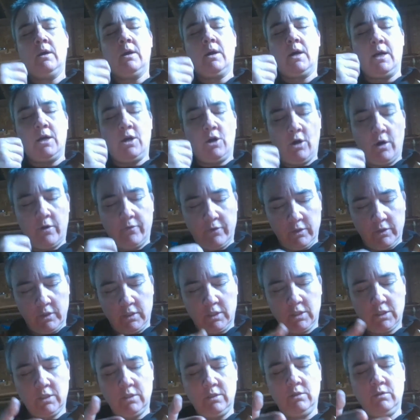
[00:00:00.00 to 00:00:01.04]
I offer
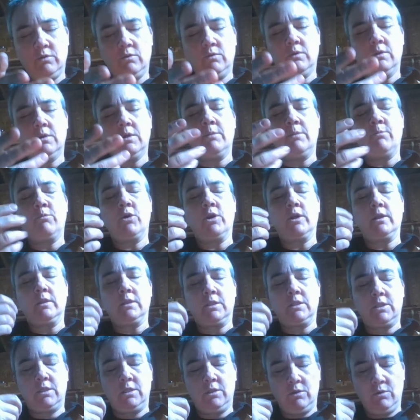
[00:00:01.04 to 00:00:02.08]
this to you, I bring
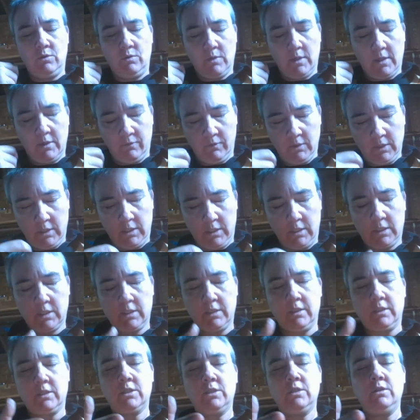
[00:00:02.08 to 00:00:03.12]
this to you, I release
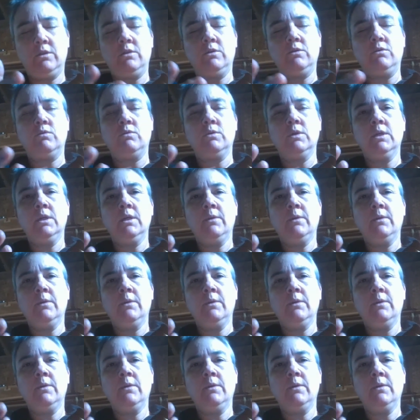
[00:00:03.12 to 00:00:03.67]
this to you.